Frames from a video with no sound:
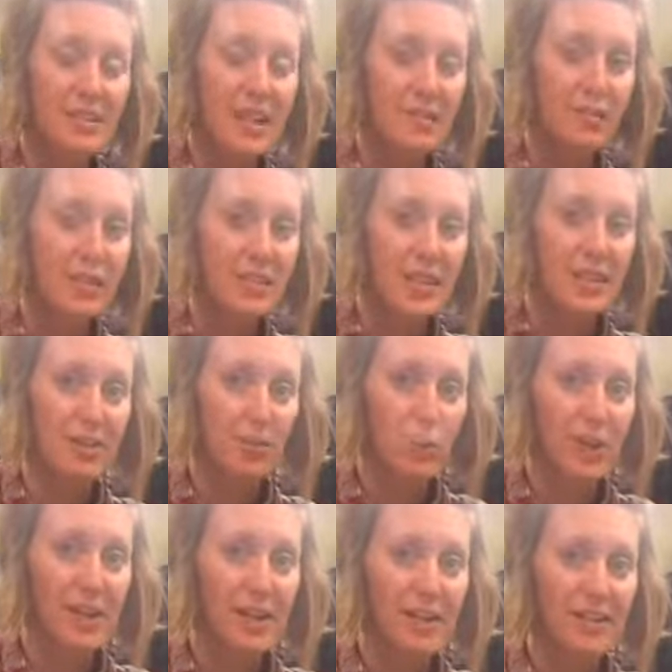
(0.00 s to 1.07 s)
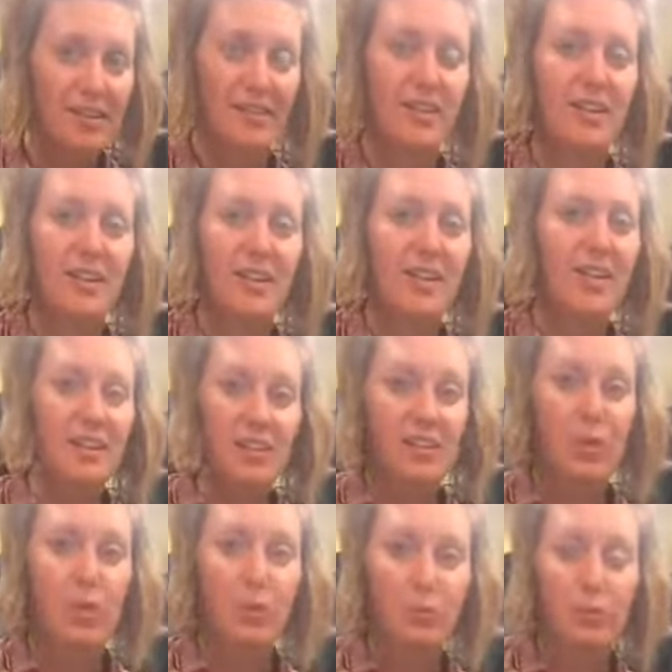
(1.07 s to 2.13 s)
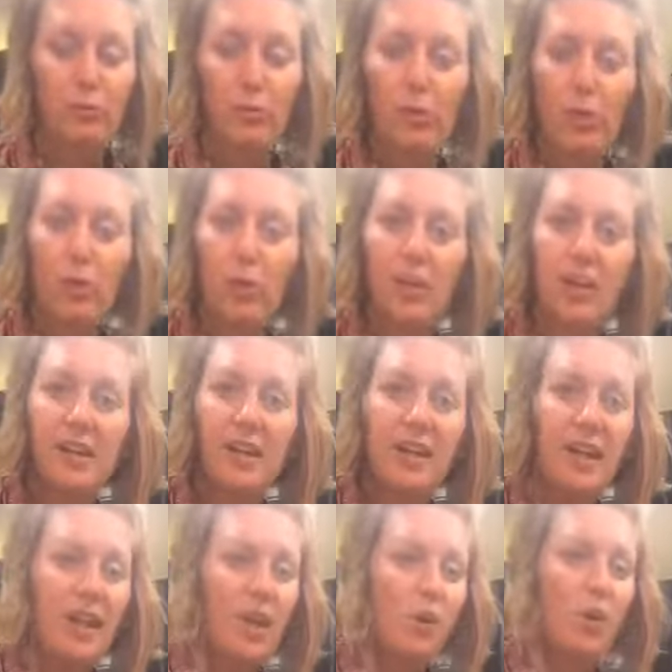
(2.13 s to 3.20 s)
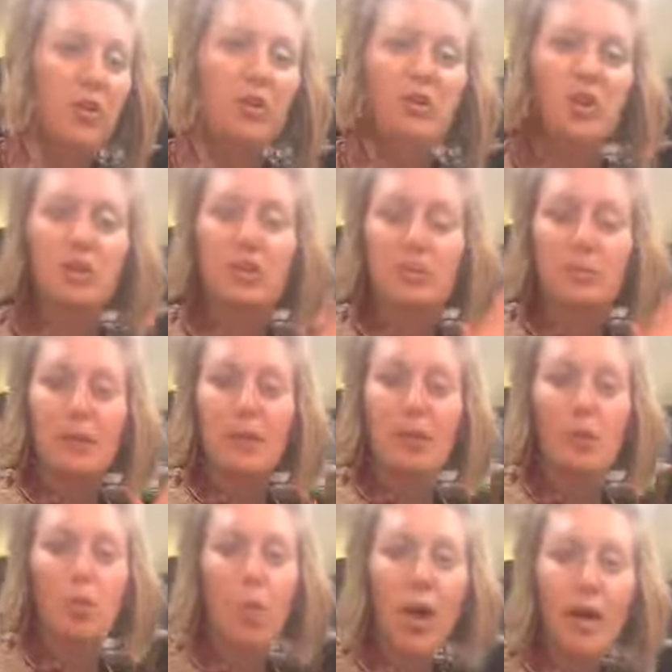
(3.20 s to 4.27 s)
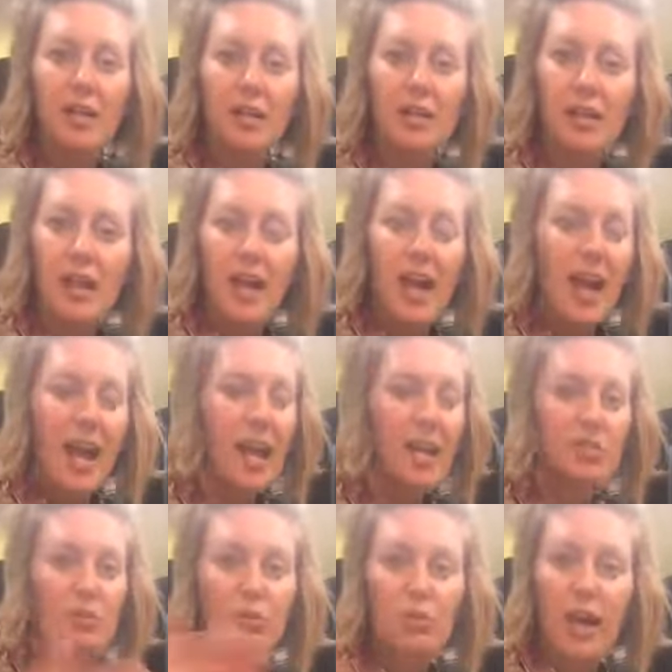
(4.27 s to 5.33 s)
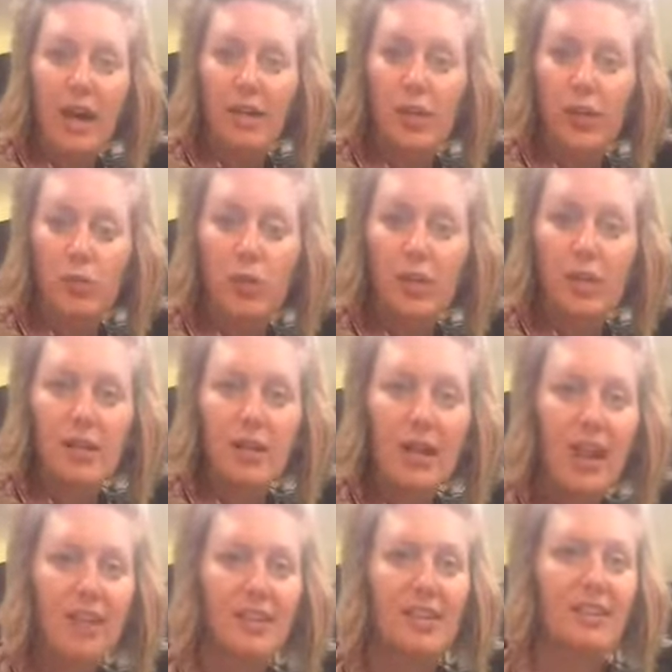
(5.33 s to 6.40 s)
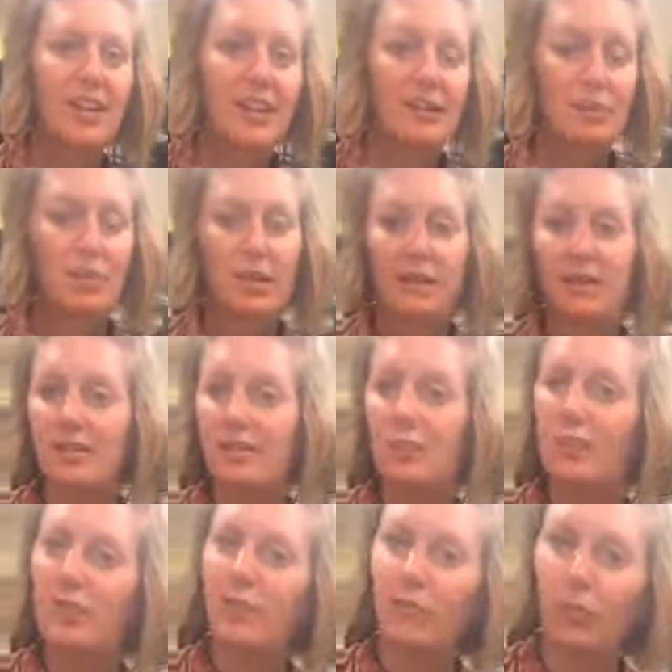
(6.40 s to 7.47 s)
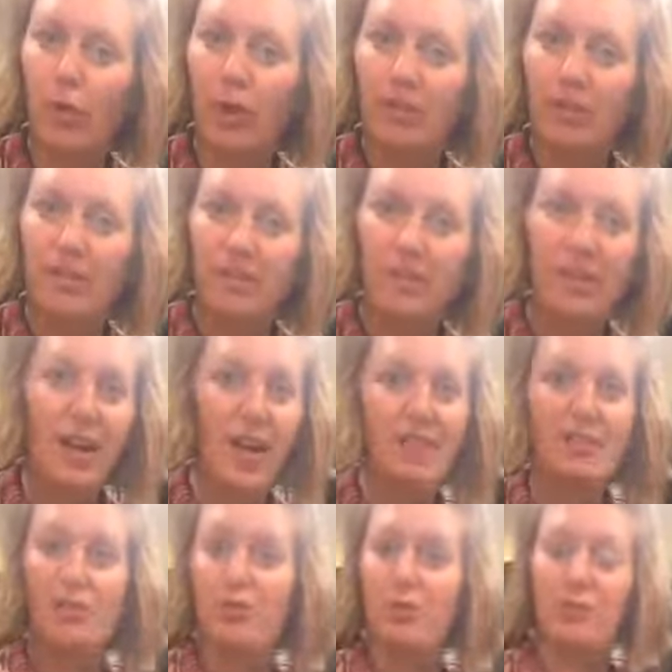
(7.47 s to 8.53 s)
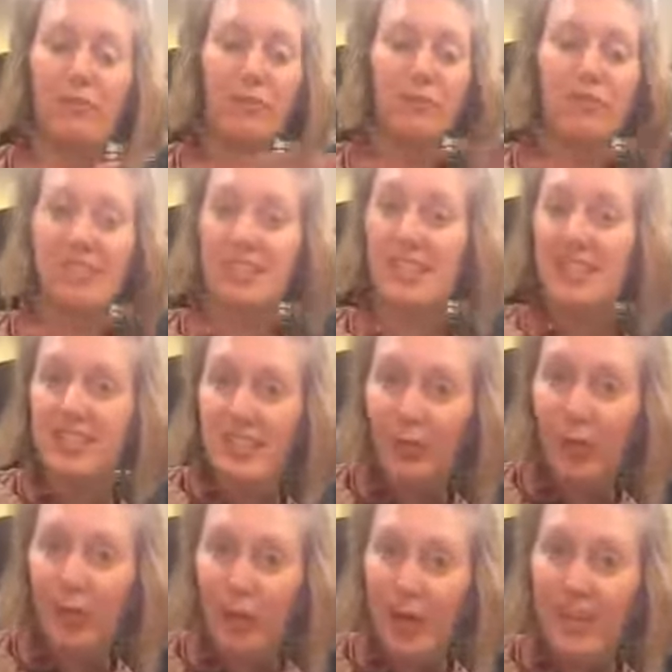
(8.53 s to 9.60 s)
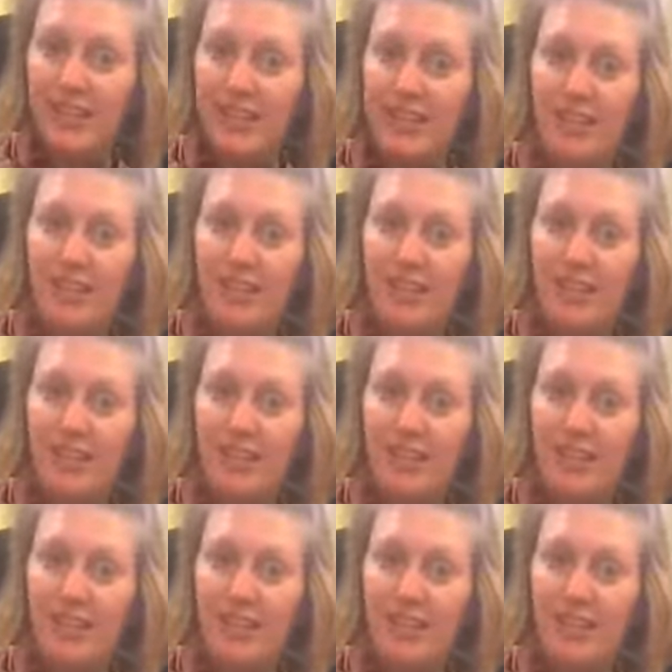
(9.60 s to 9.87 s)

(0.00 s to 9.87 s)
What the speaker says: every day of the week, you know, through the work week. Or you could just pick one and do that all week. And then next week, do a different one. And do it for 6 different weeks.